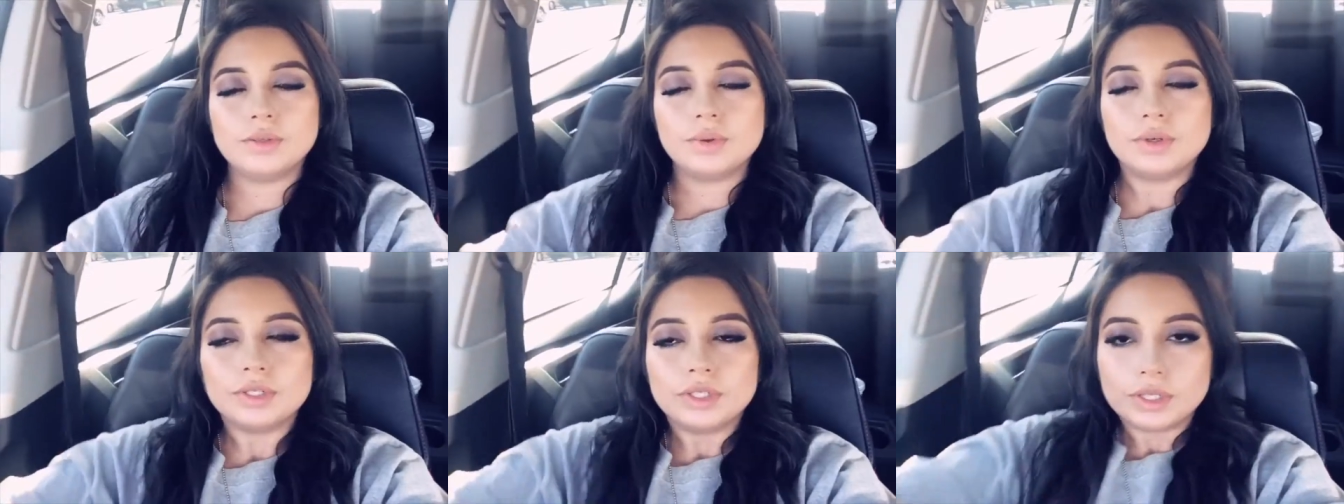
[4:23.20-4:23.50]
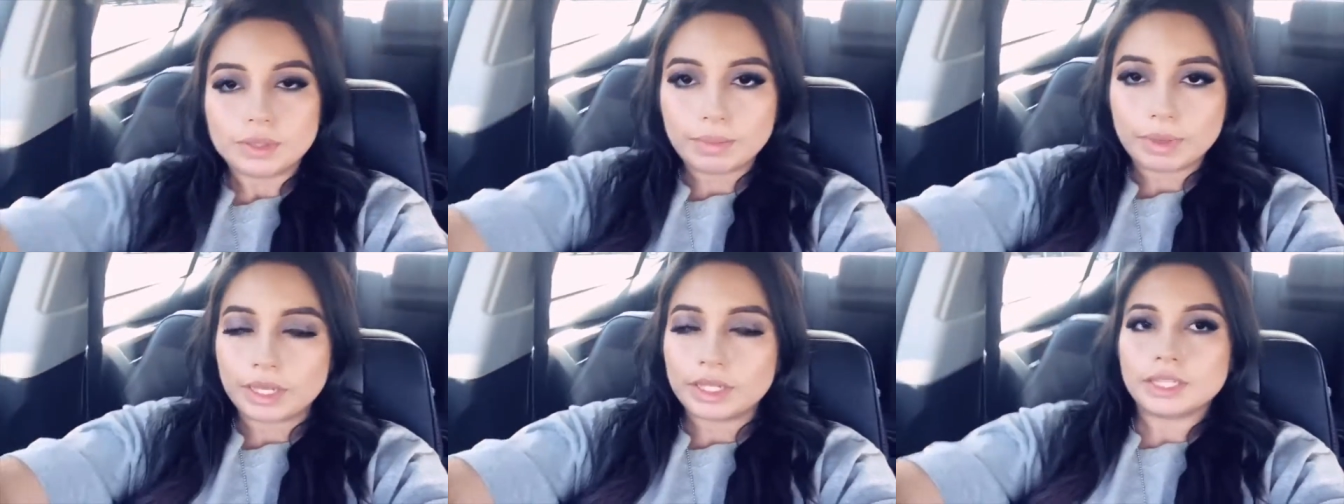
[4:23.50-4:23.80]
Supposed
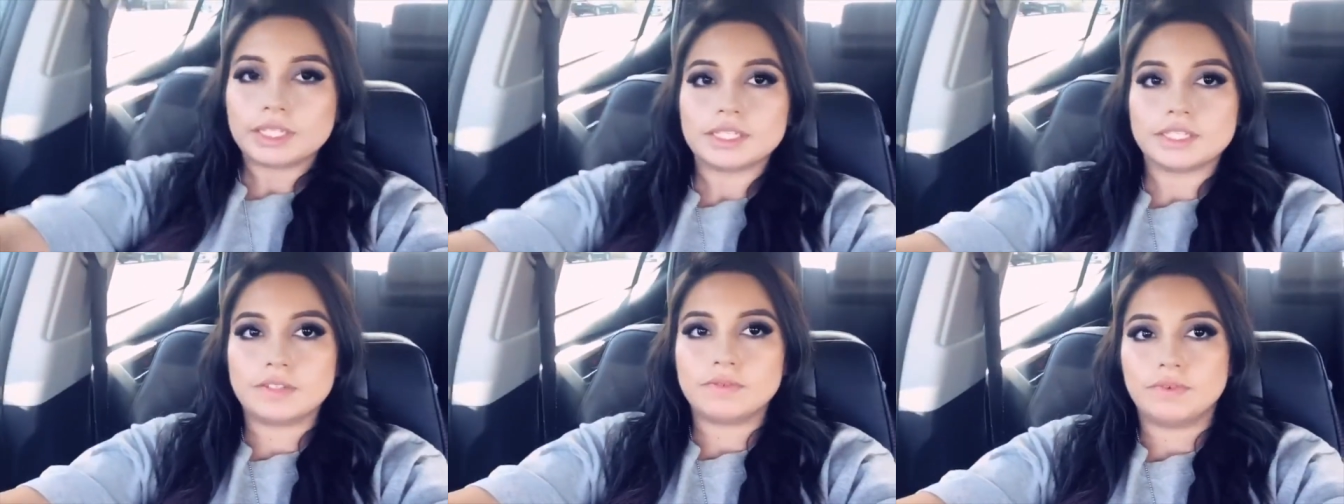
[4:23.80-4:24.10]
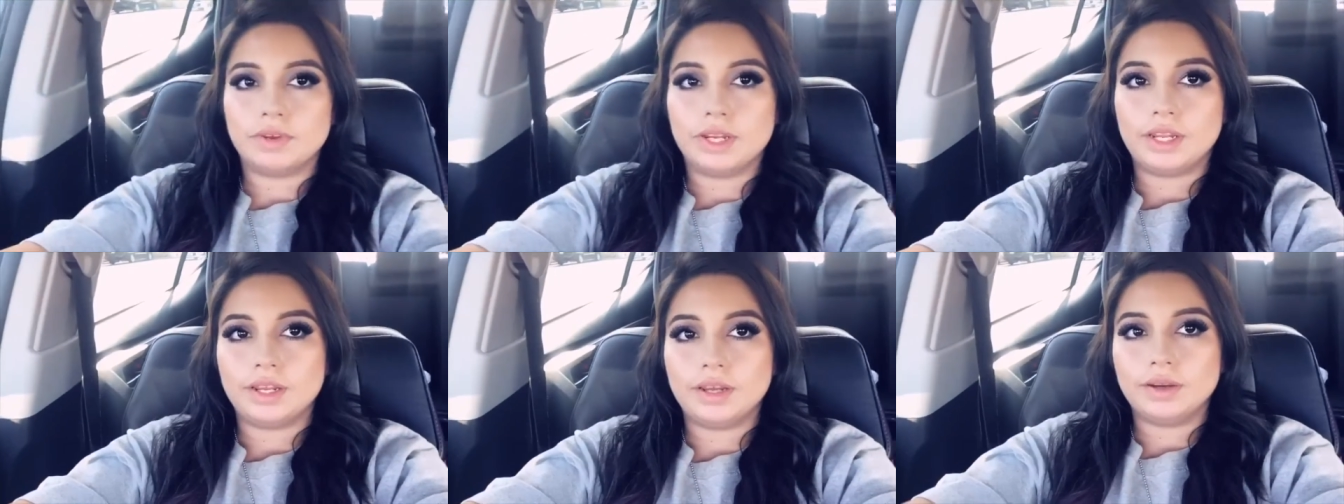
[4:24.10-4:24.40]
to make this
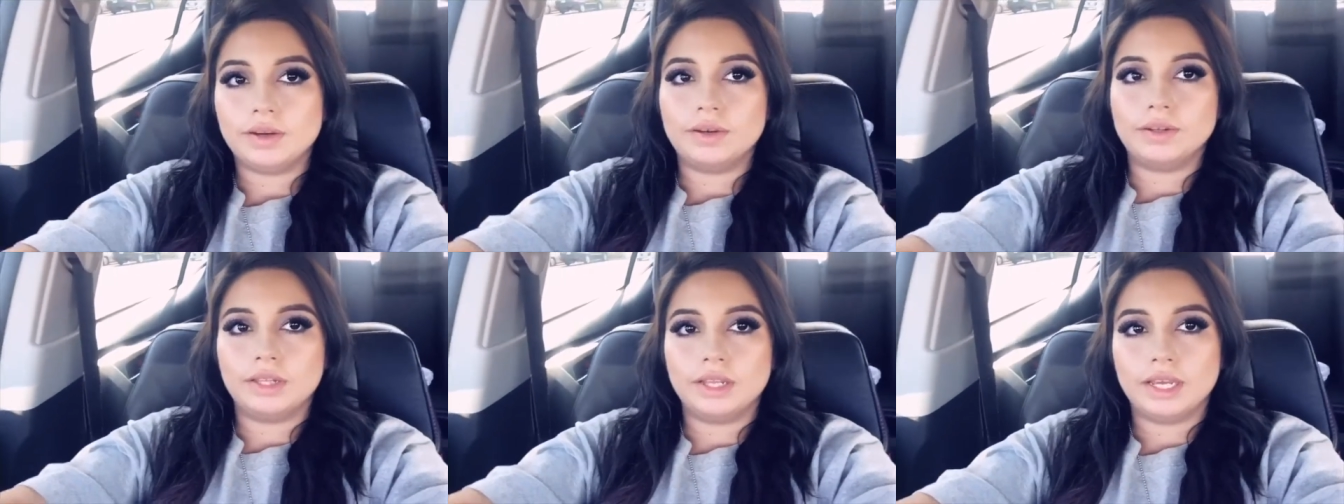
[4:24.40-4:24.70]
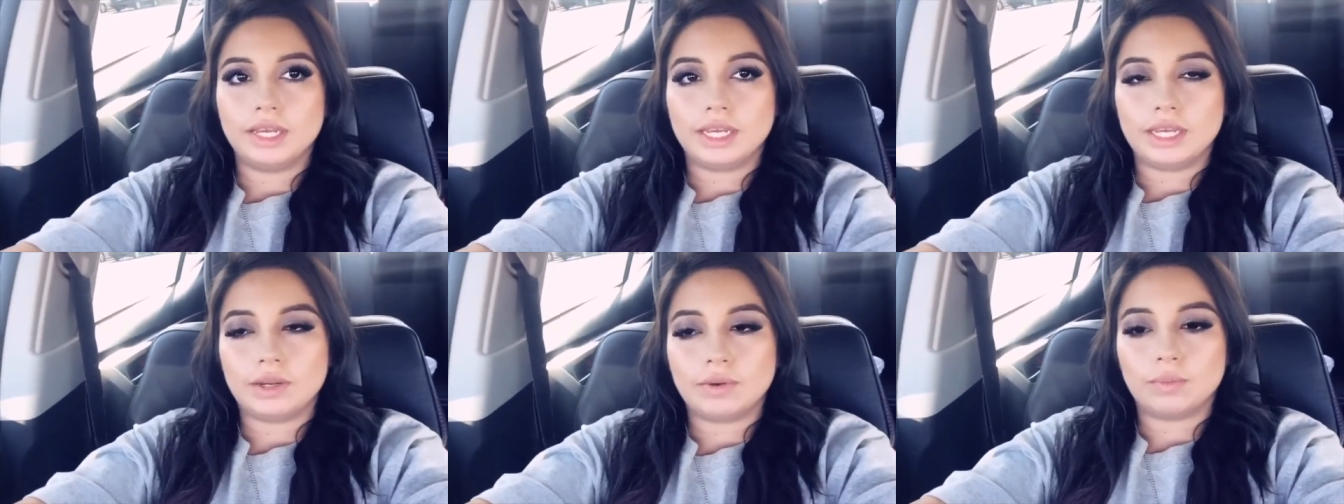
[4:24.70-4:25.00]
video
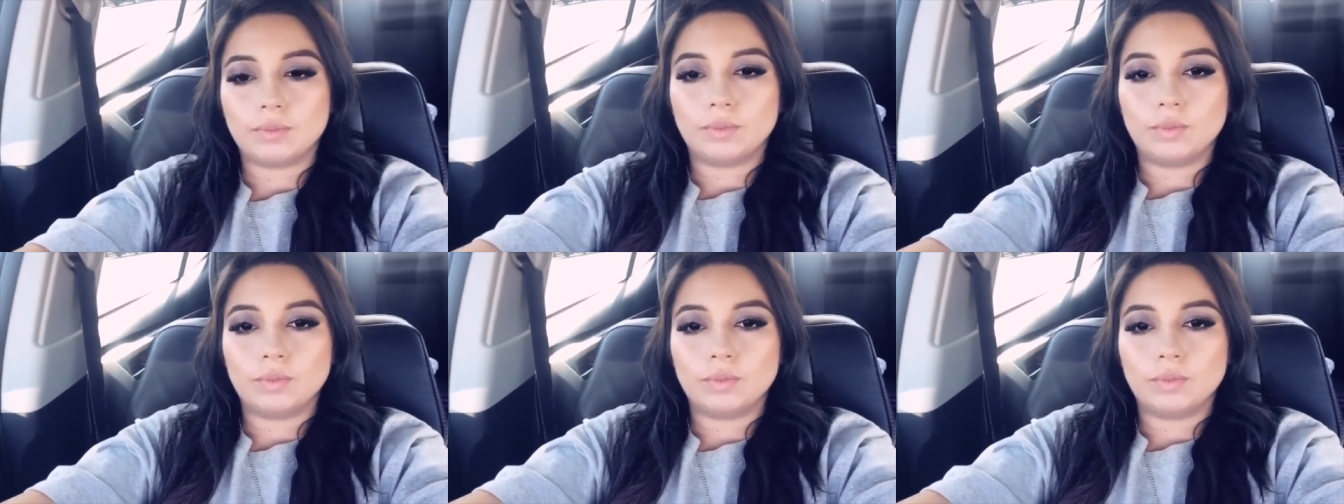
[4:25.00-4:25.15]
like